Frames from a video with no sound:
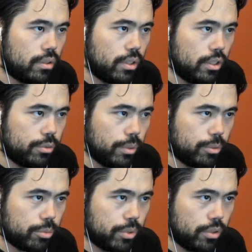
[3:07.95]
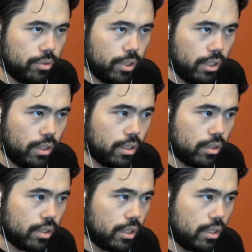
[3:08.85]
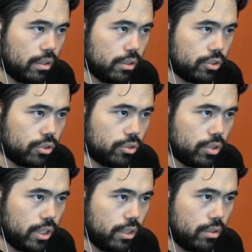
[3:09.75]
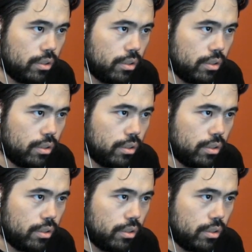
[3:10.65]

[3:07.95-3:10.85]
Okay, let's play bishop b 3 Okay, let's just trade.